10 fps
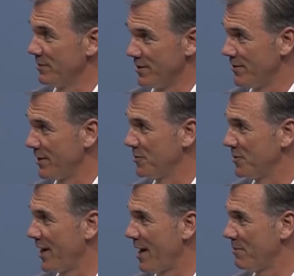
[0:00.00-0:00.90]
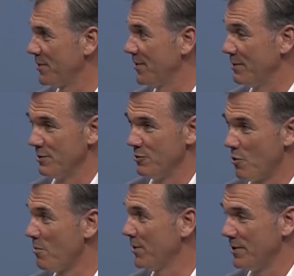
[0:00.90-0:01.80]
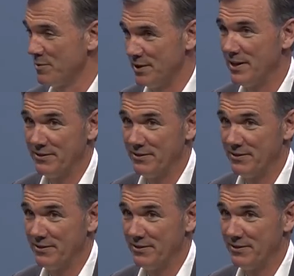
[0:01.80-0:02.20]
intellectual capital that normally would,